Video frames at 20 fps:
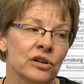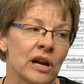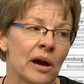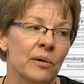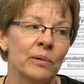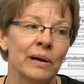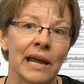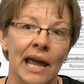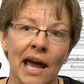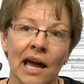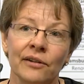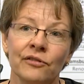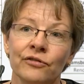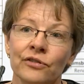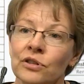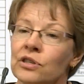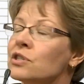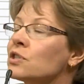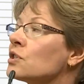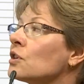turnout we had
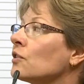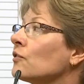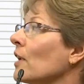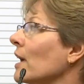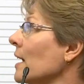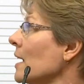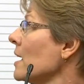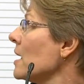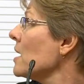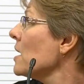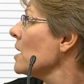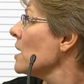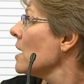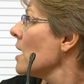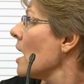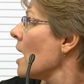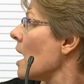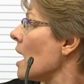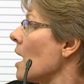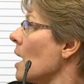for the survey
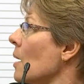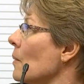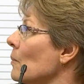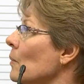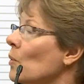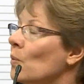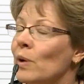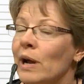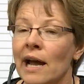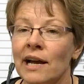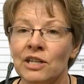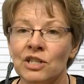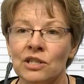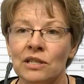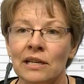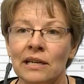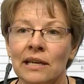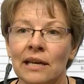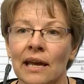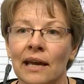um, we
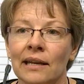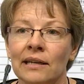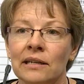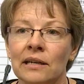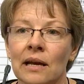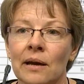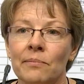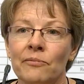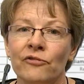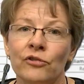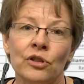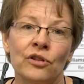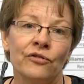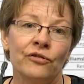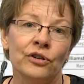actually ended up, for